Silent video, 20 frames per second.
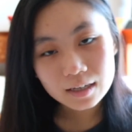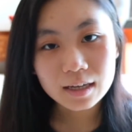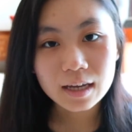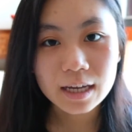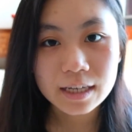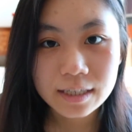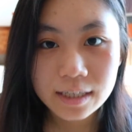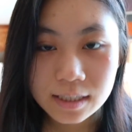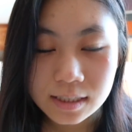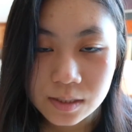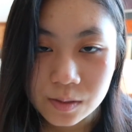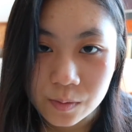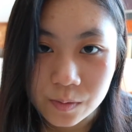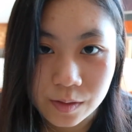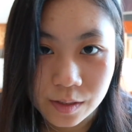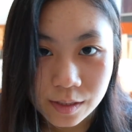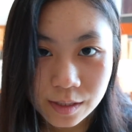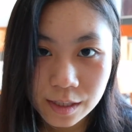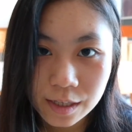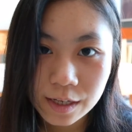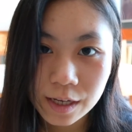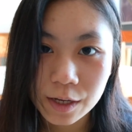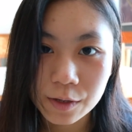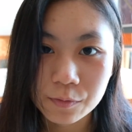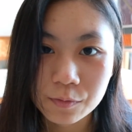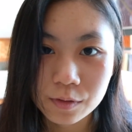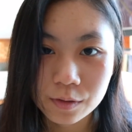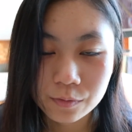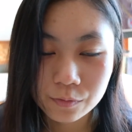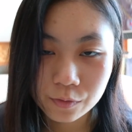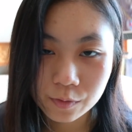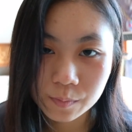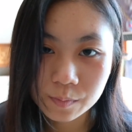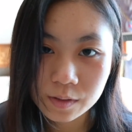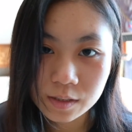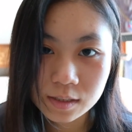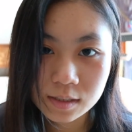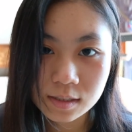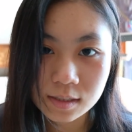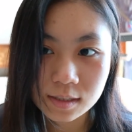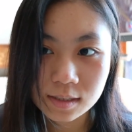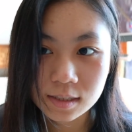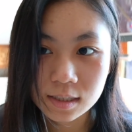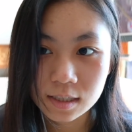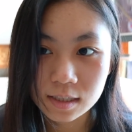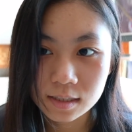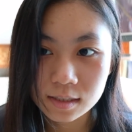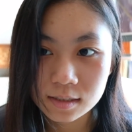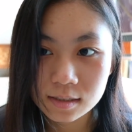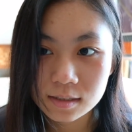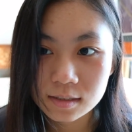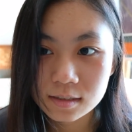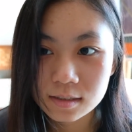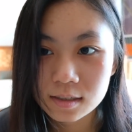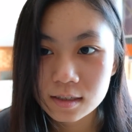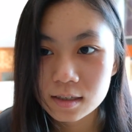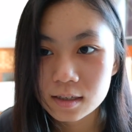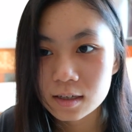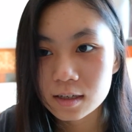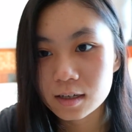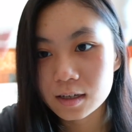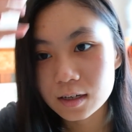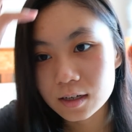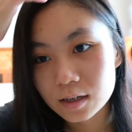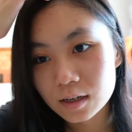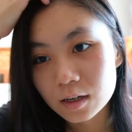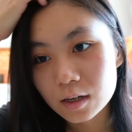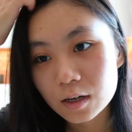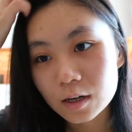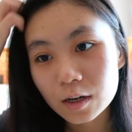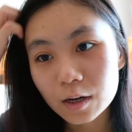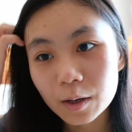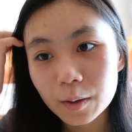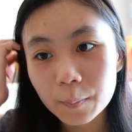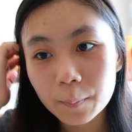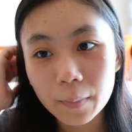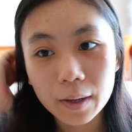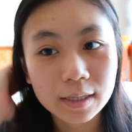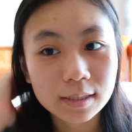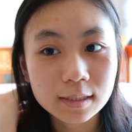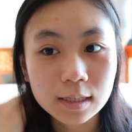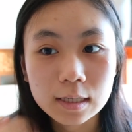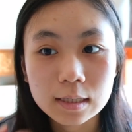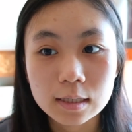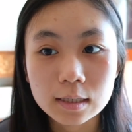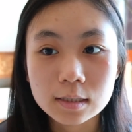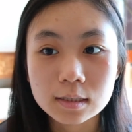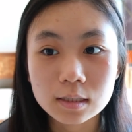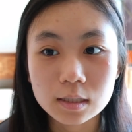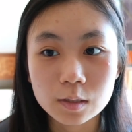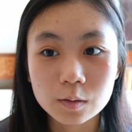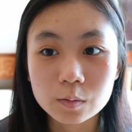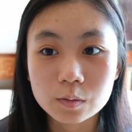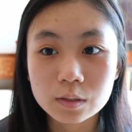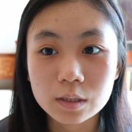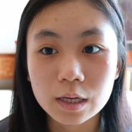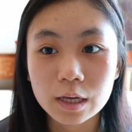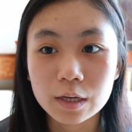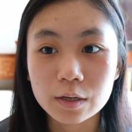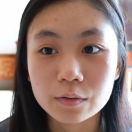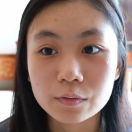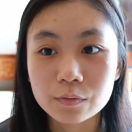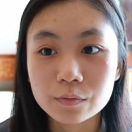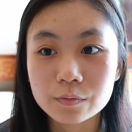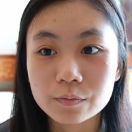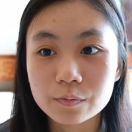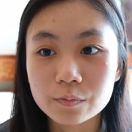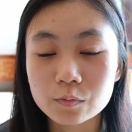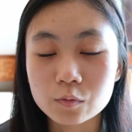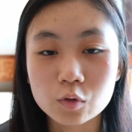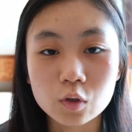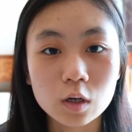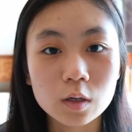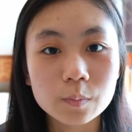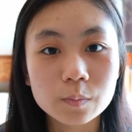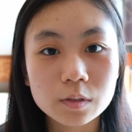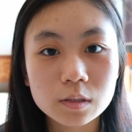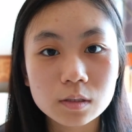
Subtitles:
I guess the only thing I've learned from this is that my skating skills have dropped,